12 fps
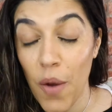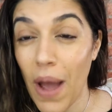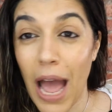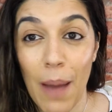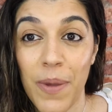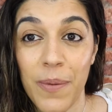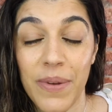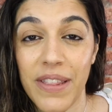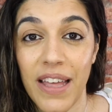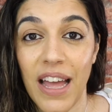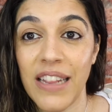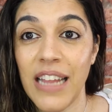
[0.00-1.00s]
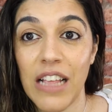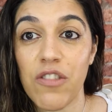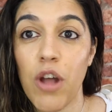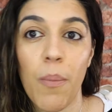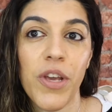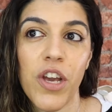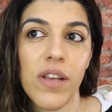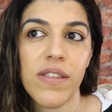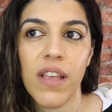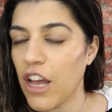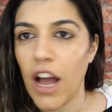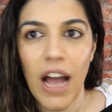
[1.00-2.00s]
happy with it, and that's not
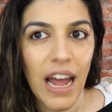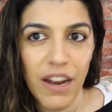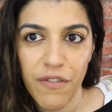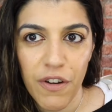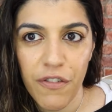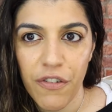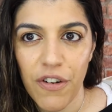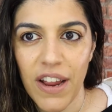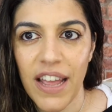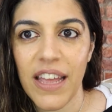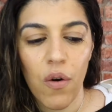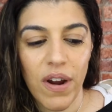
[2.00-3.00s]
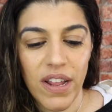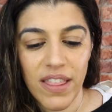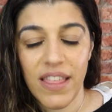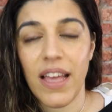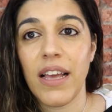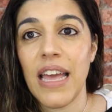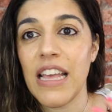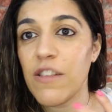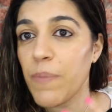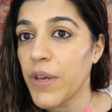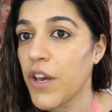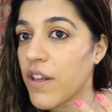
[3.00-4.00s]
because I had it for free or anything. It's
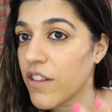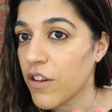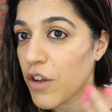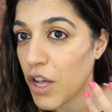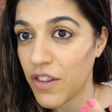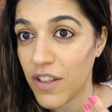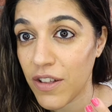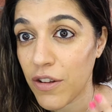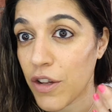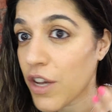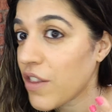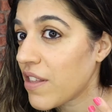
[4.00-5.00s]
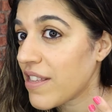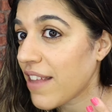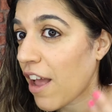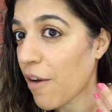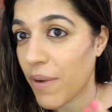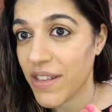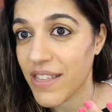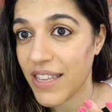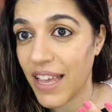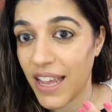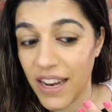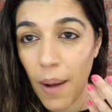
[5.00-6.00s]
because look at the state of my
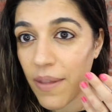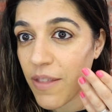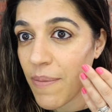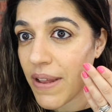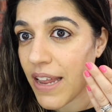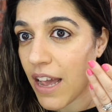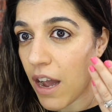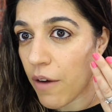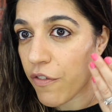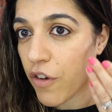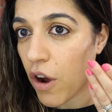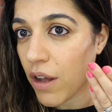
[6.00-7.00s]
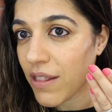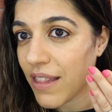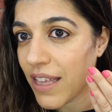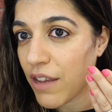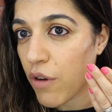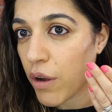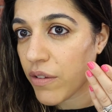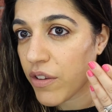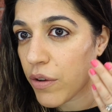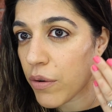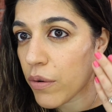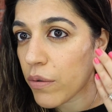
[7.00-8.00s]
skin. At the minute I've got the
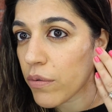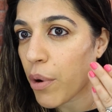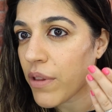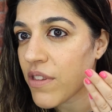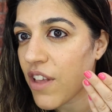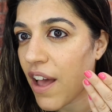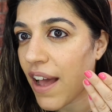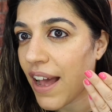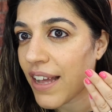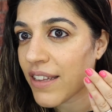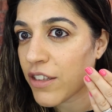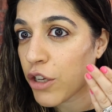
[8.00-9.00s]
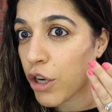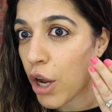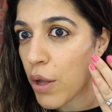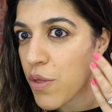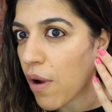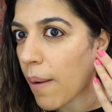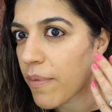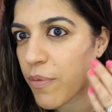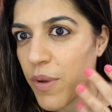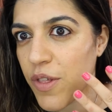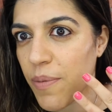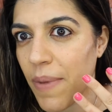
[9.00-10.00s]
Rhodial bronzer and glow drops,
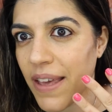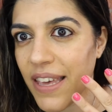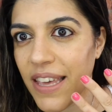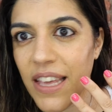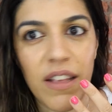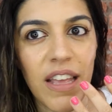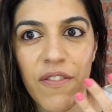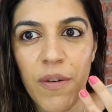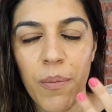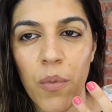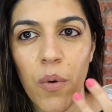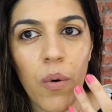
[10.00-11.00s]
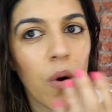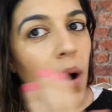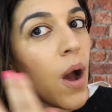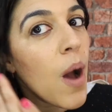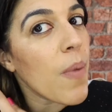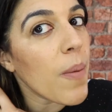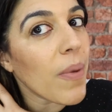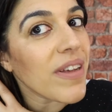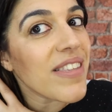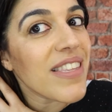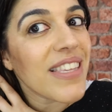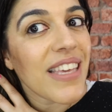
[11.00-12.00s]
which are making it even more, but my
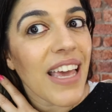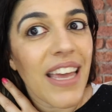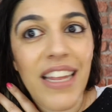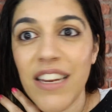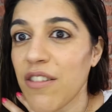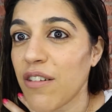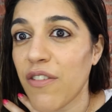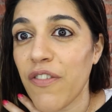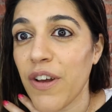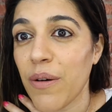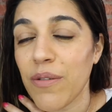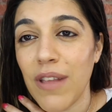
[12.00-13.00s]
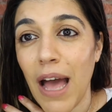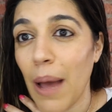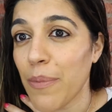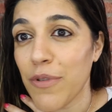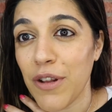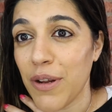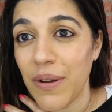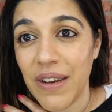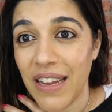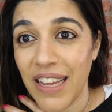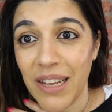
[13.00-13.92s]
skin just feels absolutely